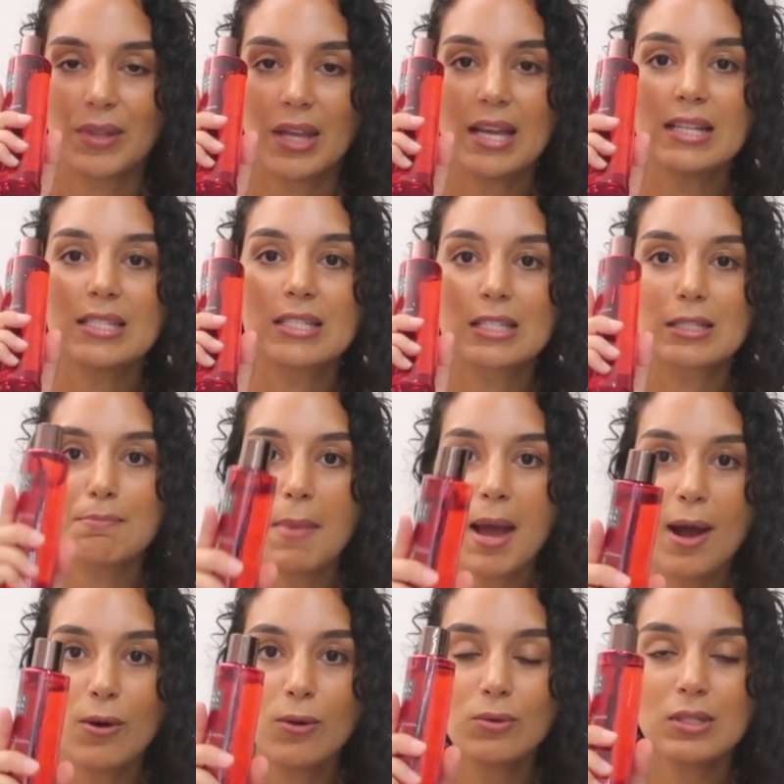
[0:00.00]
It
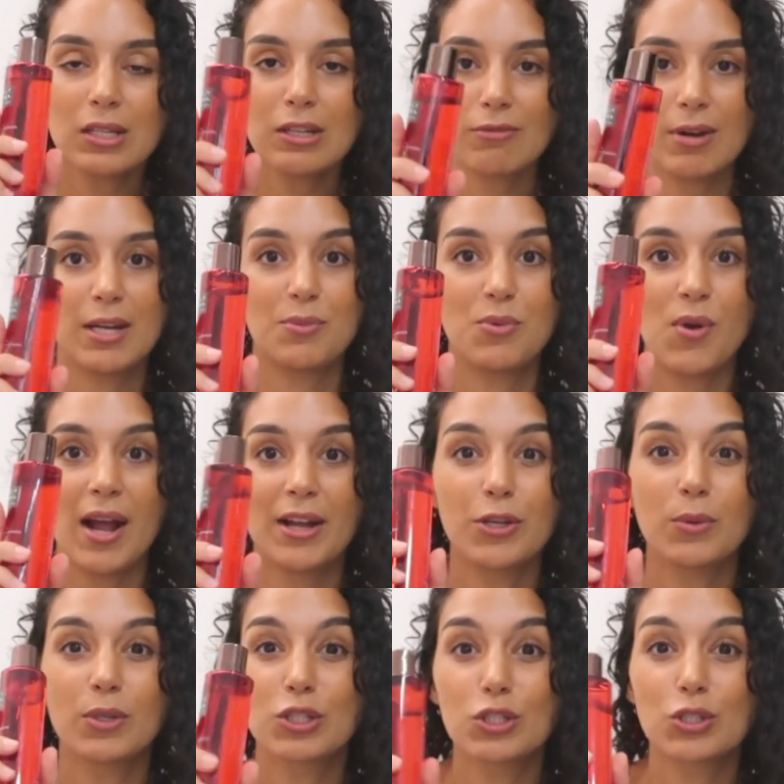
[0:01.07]
smells incredible and
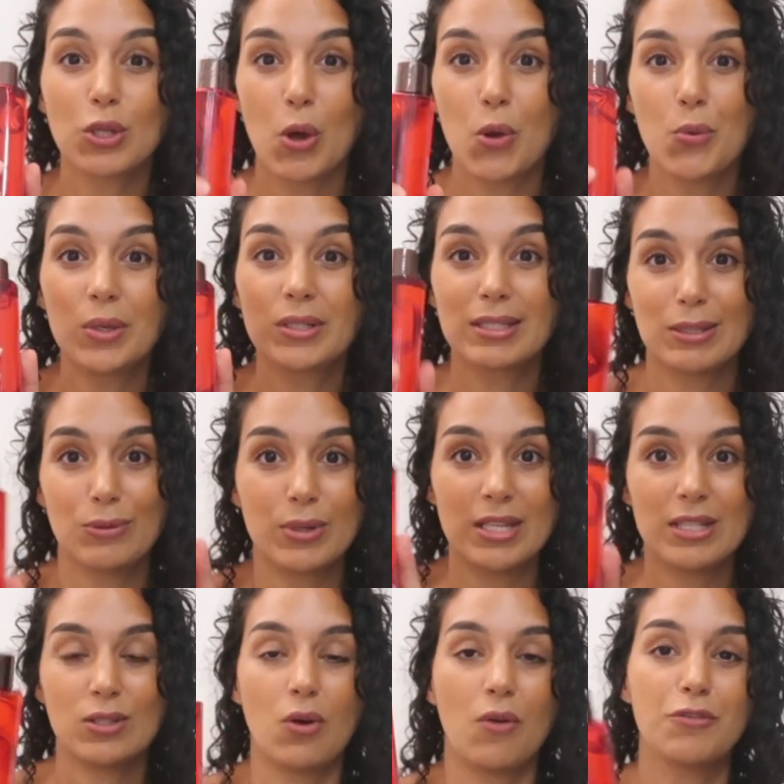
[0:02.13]
you are so
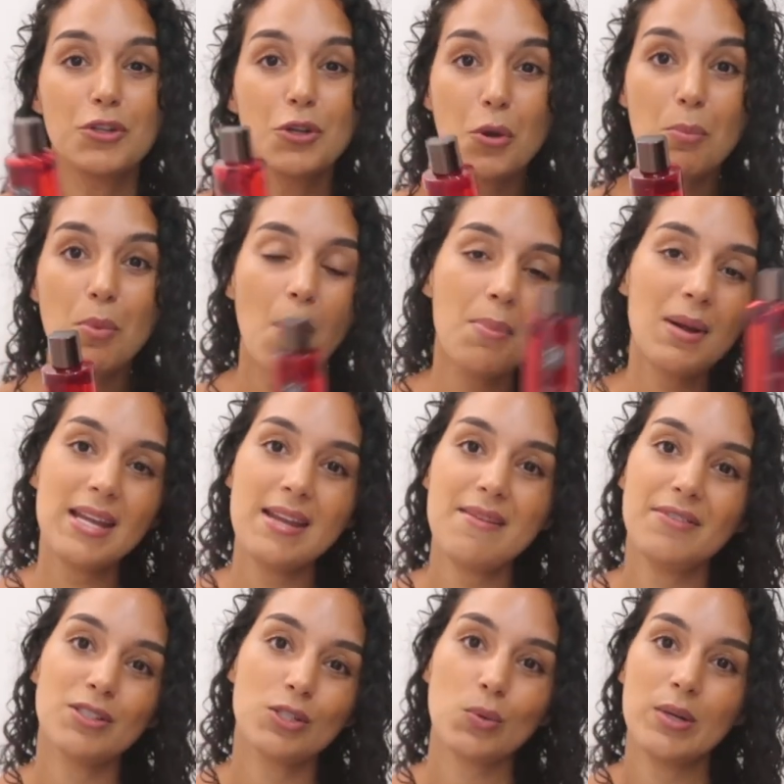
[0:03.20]
silky soft. You could probably
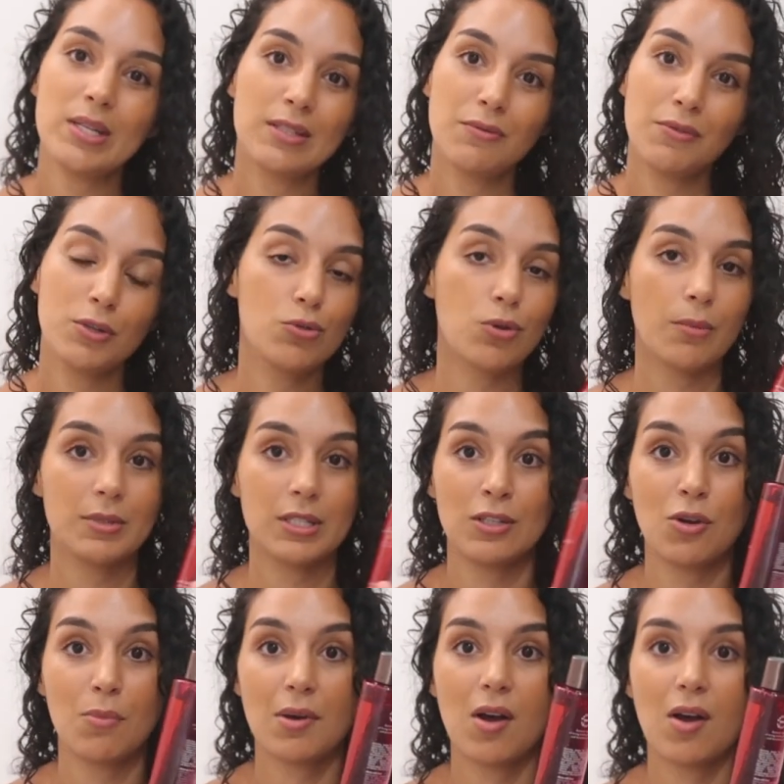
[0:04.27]
even squeeze a few drops in
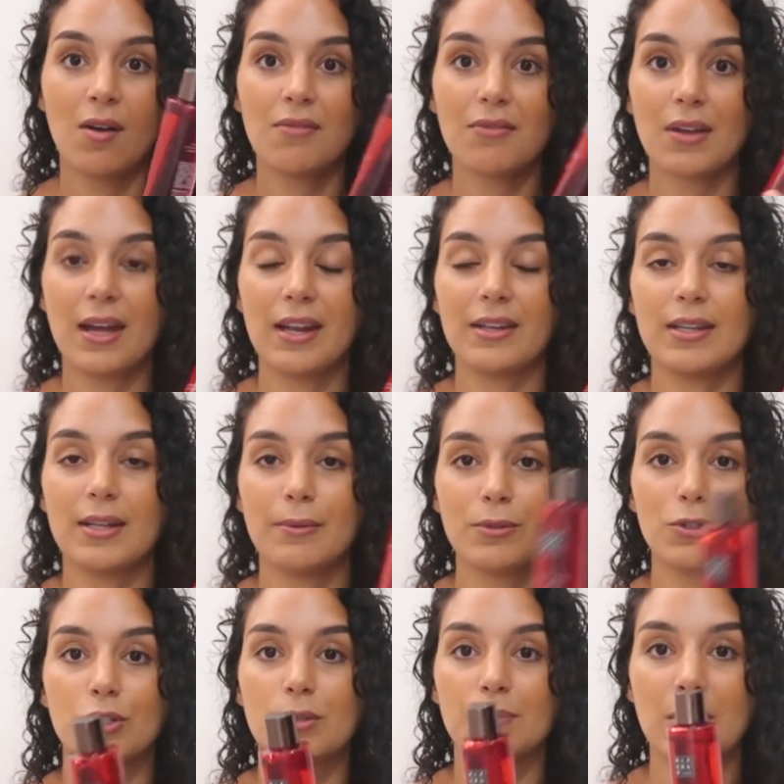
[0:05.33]
your bath and it
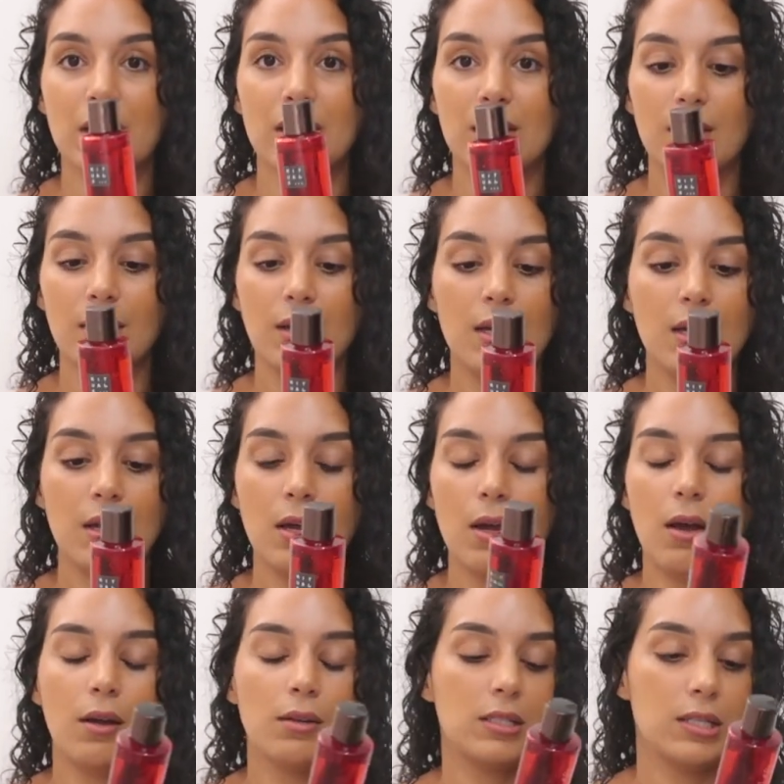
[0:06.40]
would just be
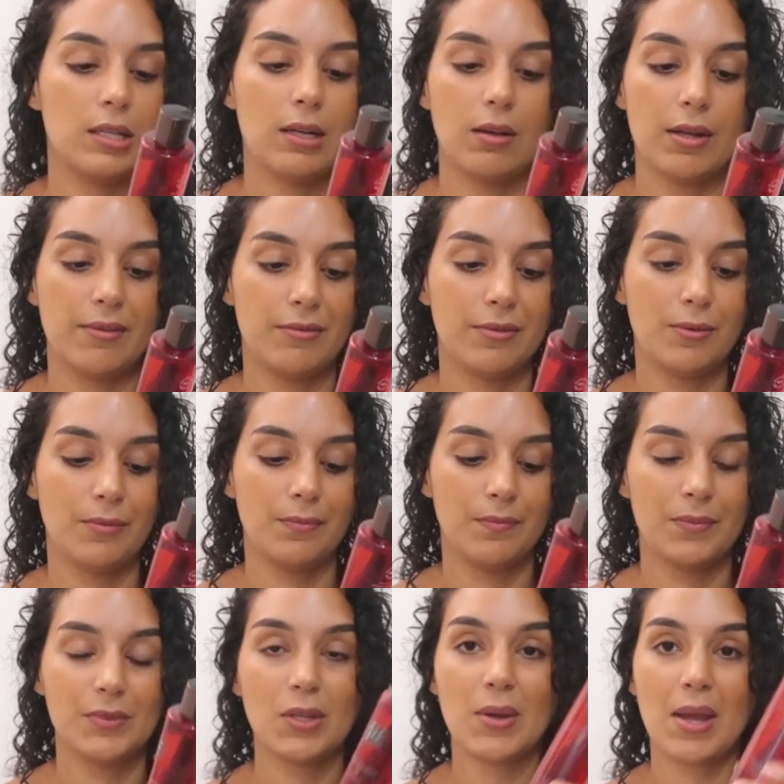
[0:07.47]
delightful.
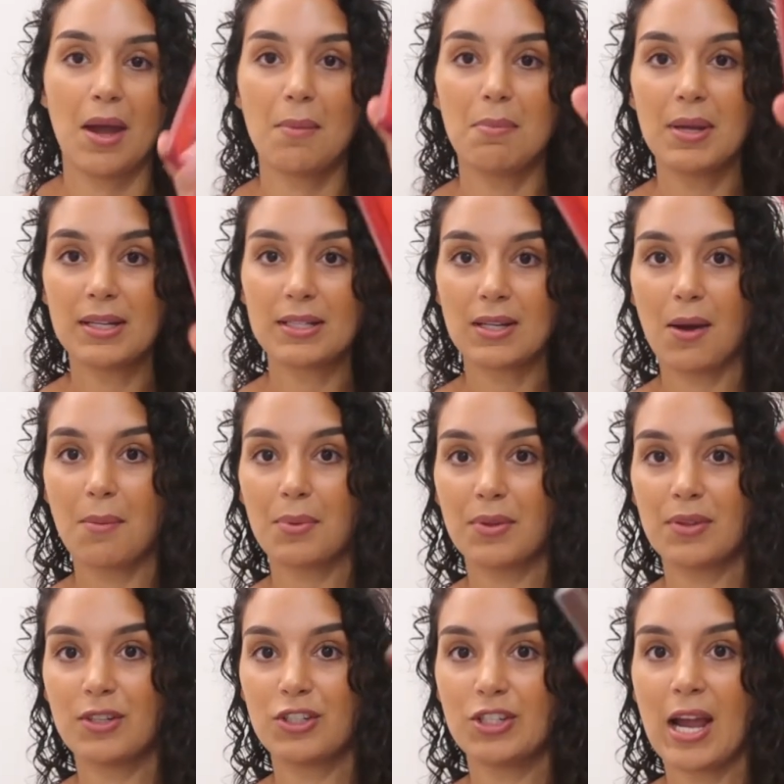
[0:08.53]
So yeah, I picked up
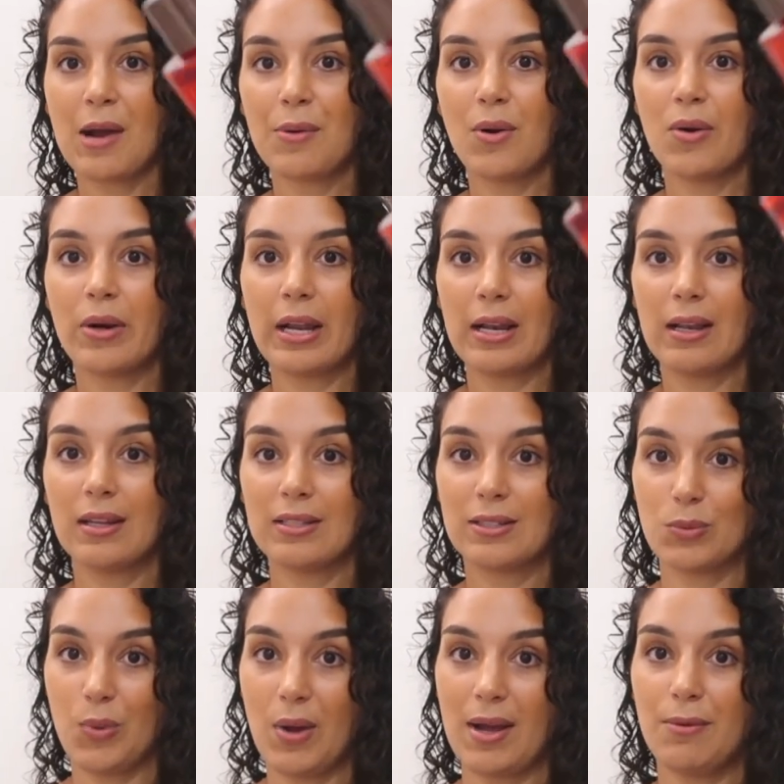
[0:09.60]
the shower oil
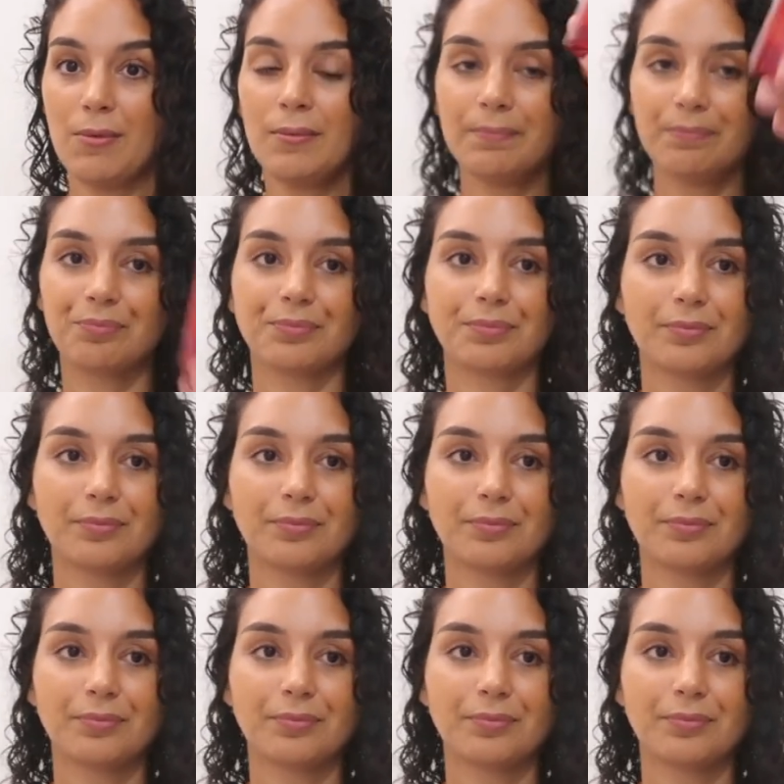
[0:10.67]
as well.